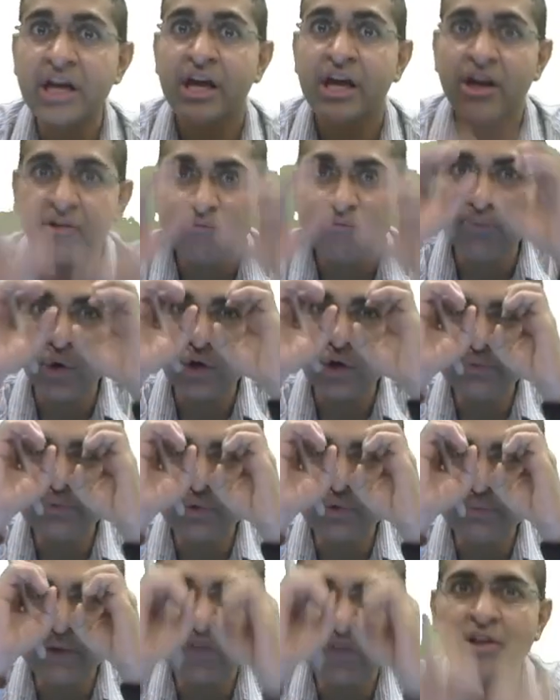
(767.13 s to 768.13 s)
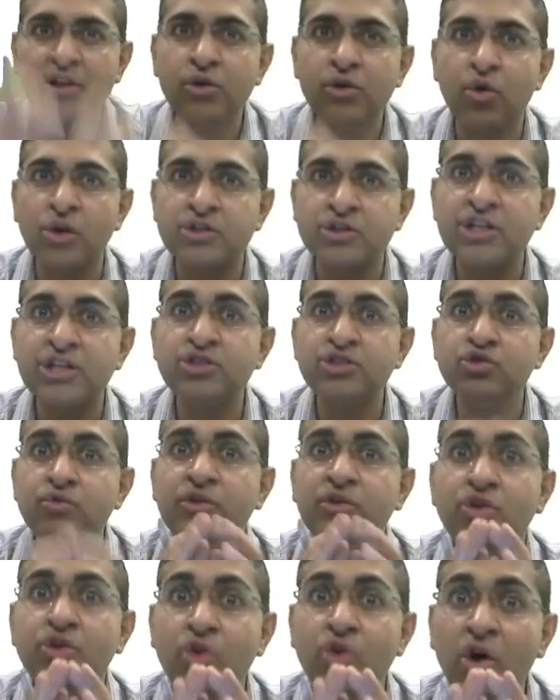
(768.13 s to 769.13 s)
If both pupil will constrict, you
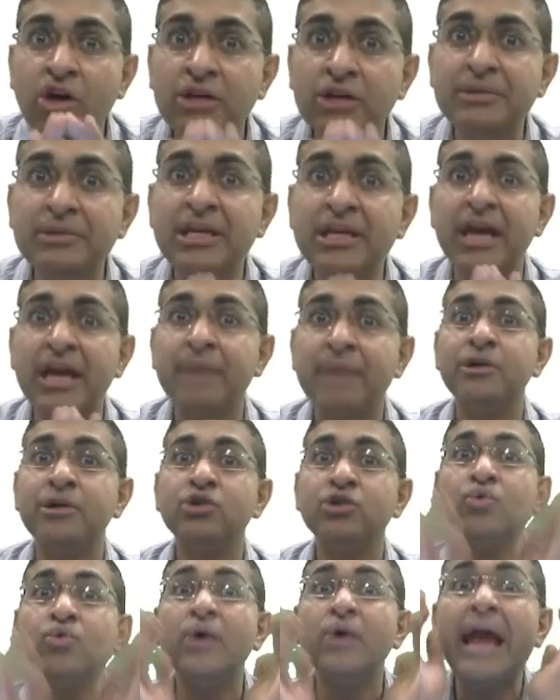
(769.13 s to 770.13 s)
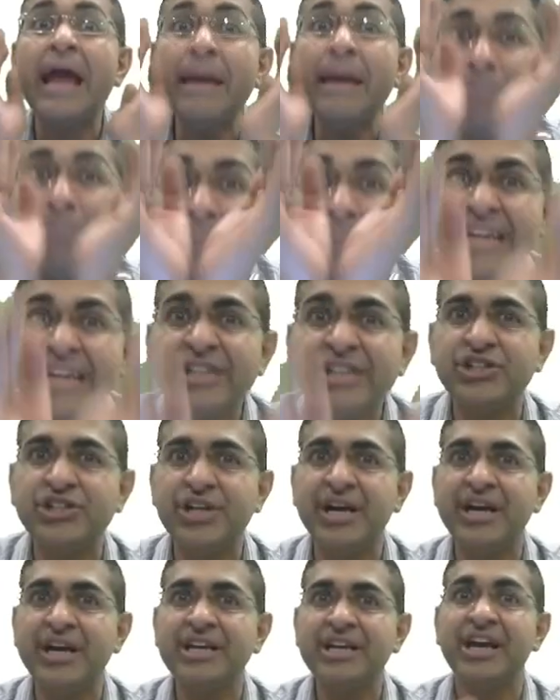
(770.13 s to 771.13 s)
will not be able to
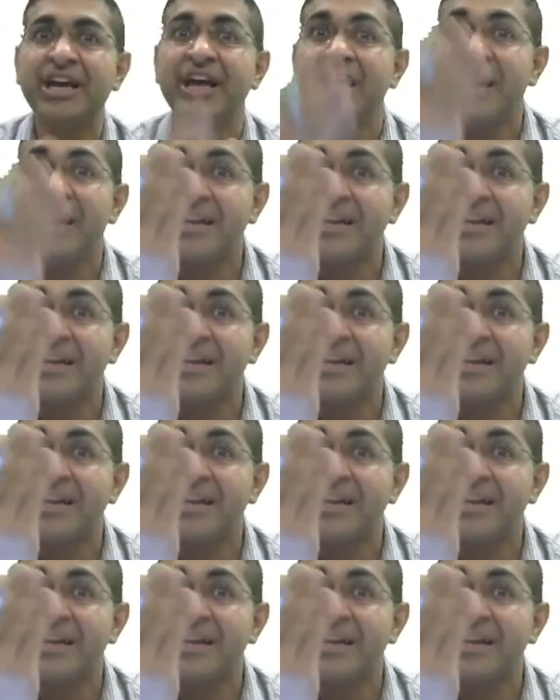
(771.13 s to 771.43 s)
appreciate